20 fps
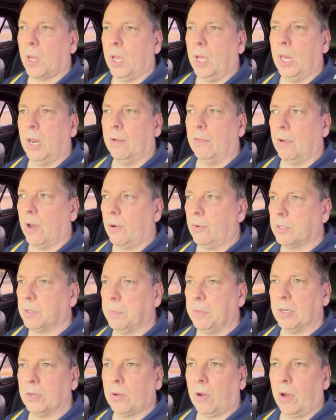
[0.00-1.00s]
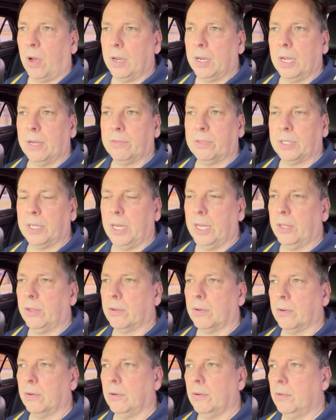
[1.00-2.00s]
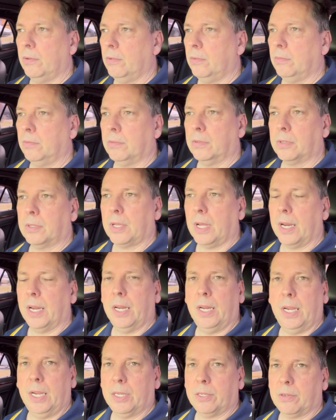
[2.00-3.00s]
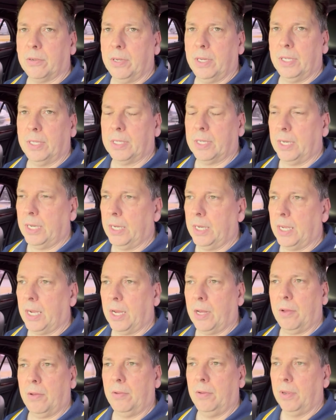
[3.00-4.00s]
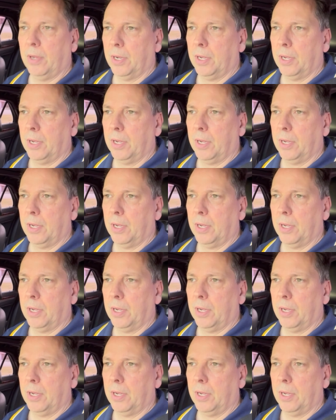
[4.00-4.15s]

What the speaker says: And I've always been taught, and I've seen through studying history and seeing how